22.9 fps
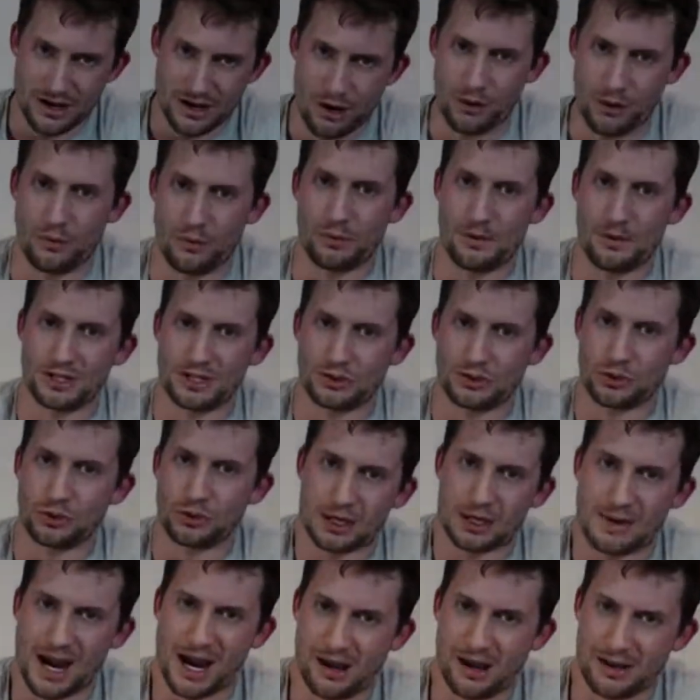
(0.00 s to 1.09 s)
we've been talking about
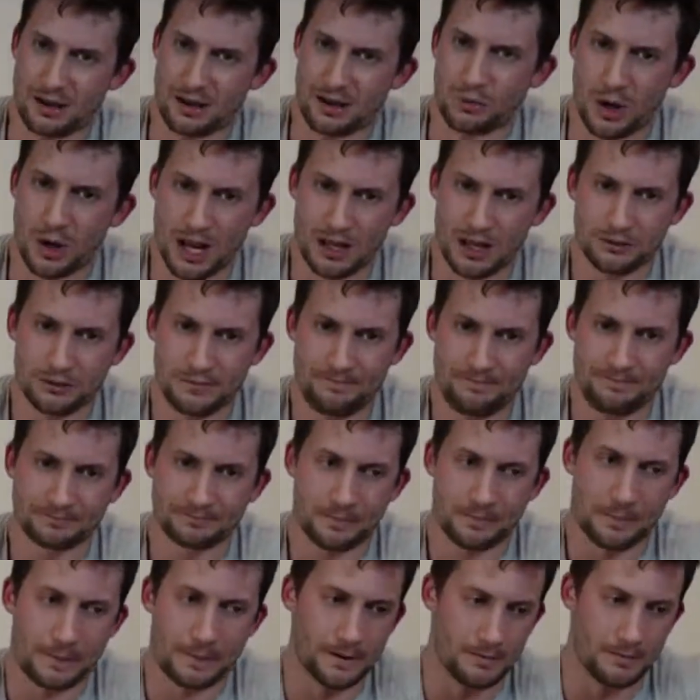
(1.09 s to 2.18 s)
it a while,
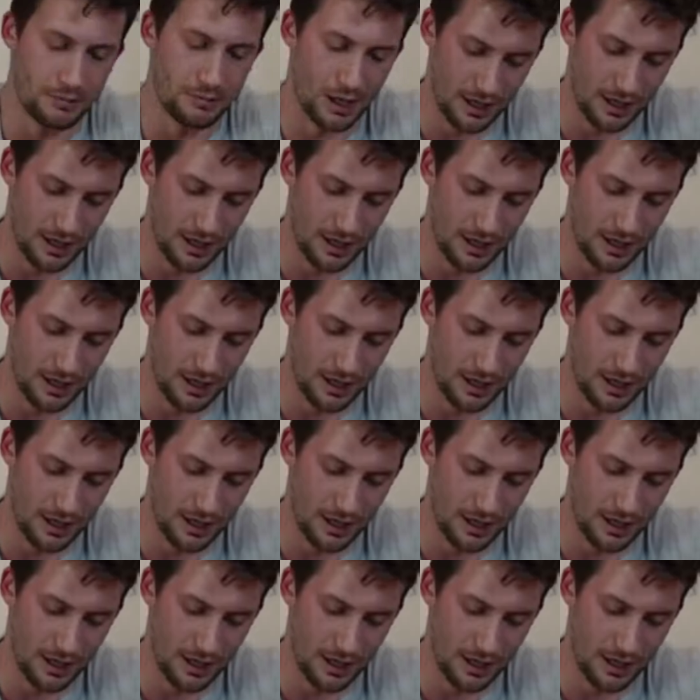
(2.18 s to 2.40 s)
but